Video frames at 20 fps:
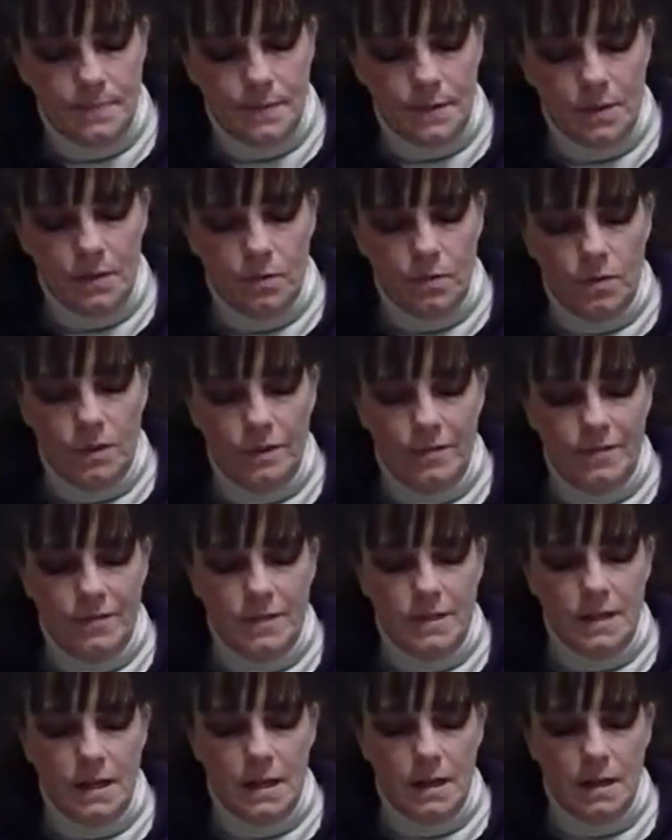We've
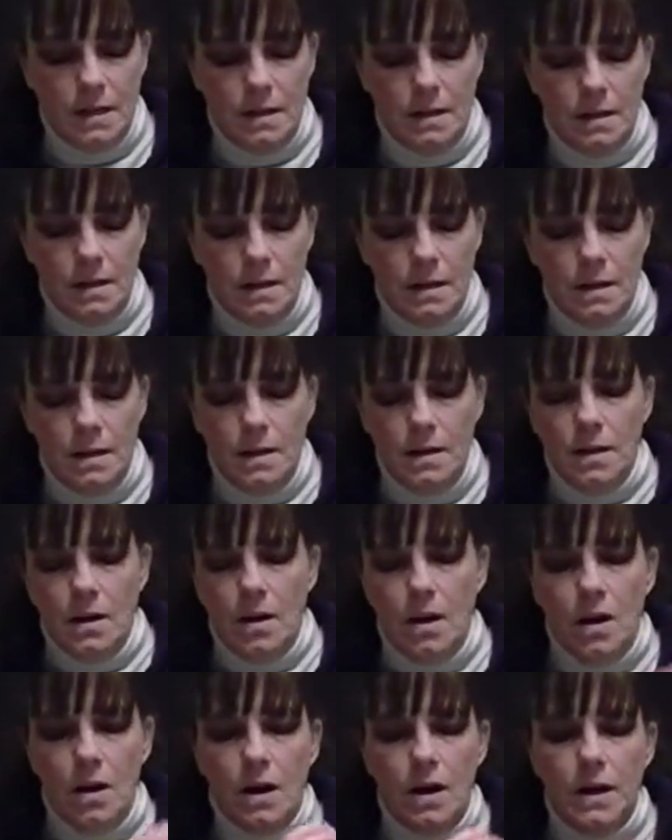done
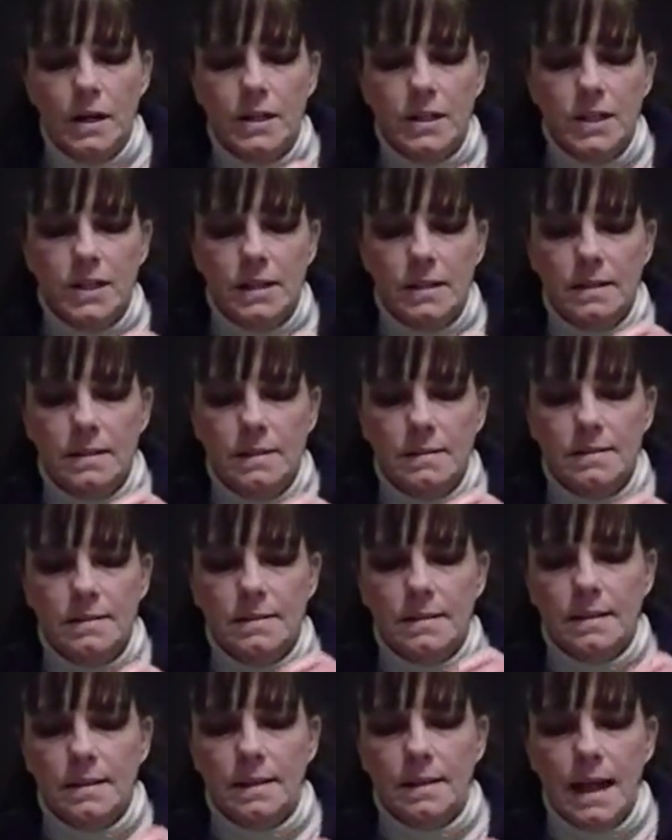oranges
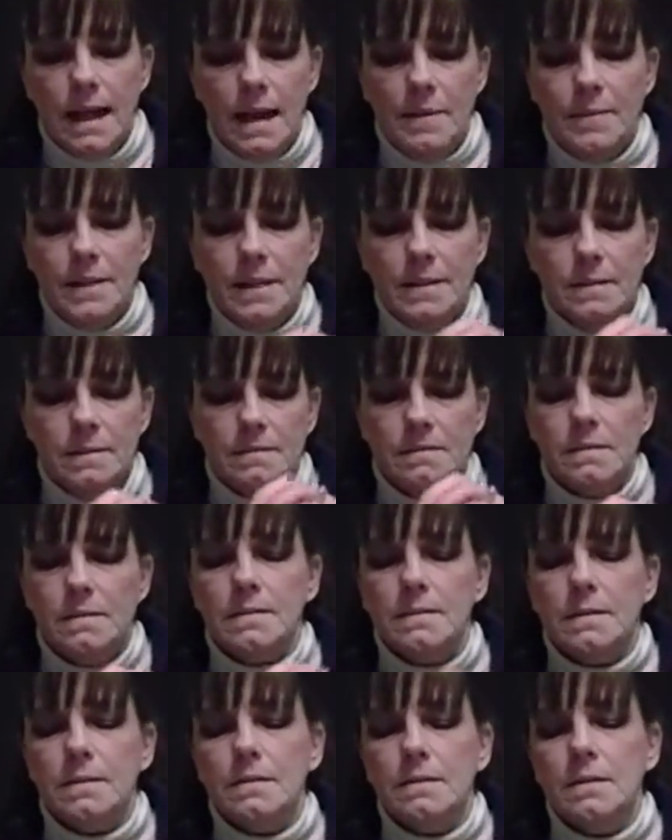and lemons,
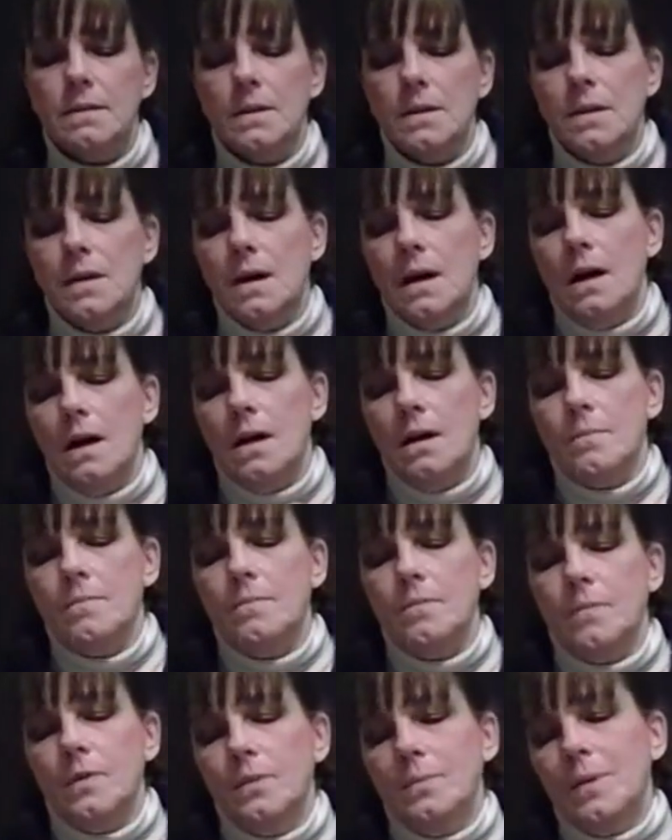and
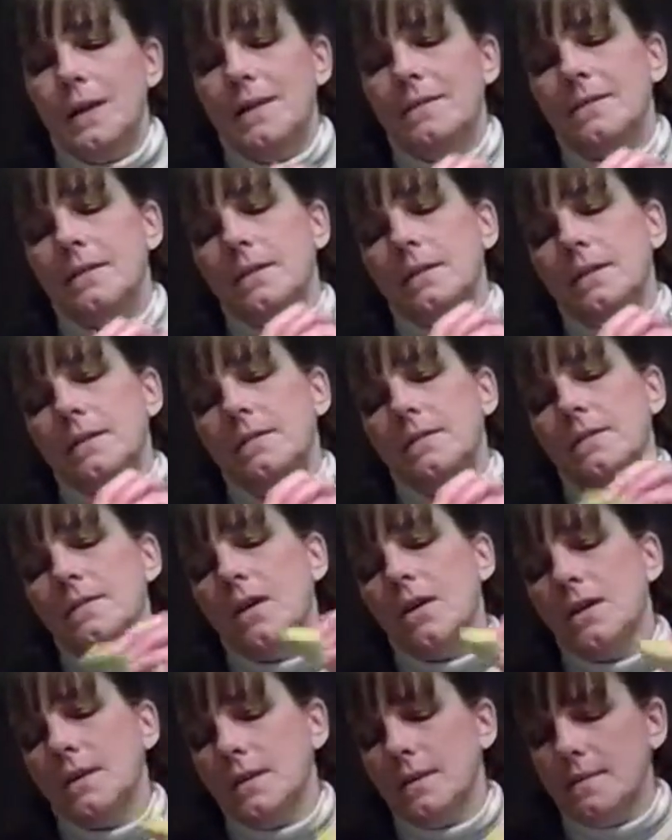we basically
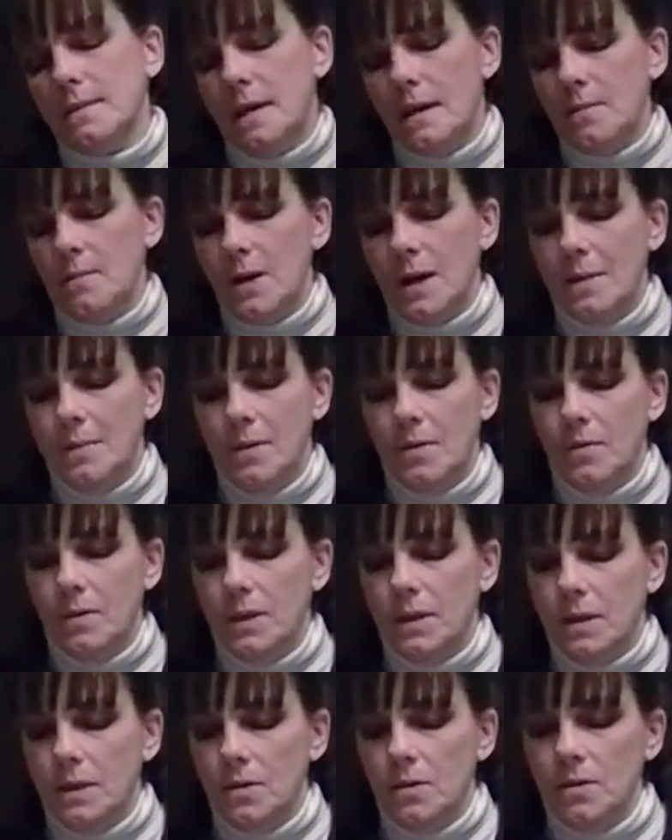start the same way, but
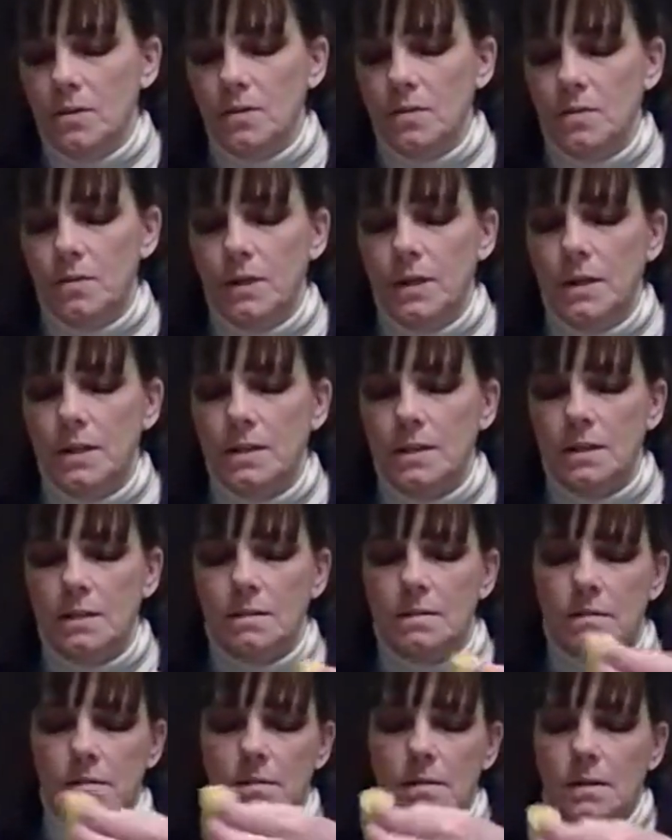with those we
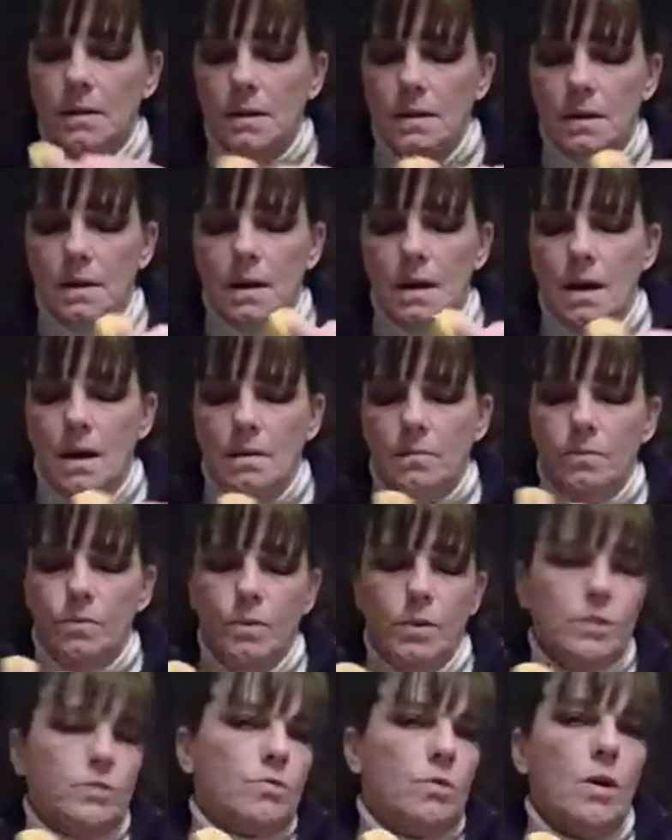just
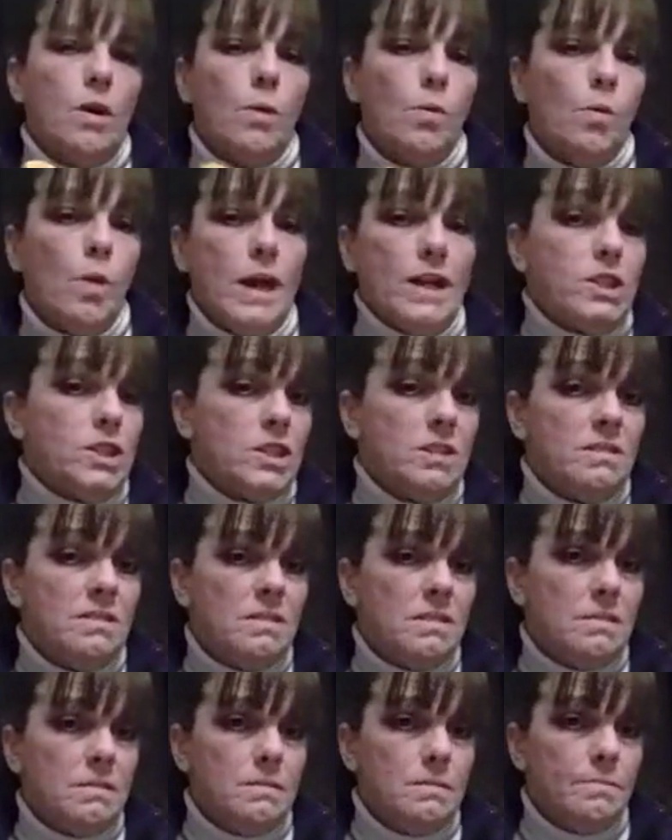we draw
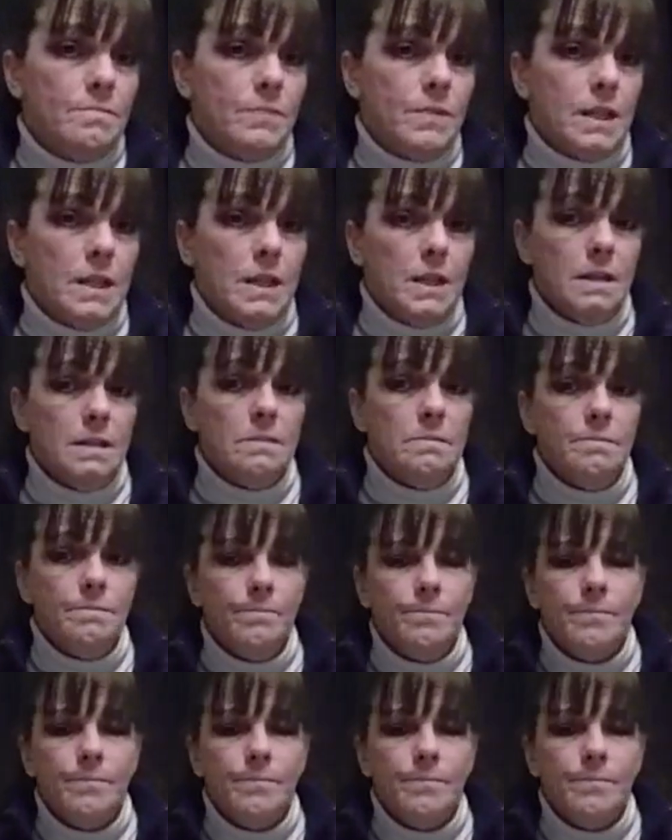wedges in.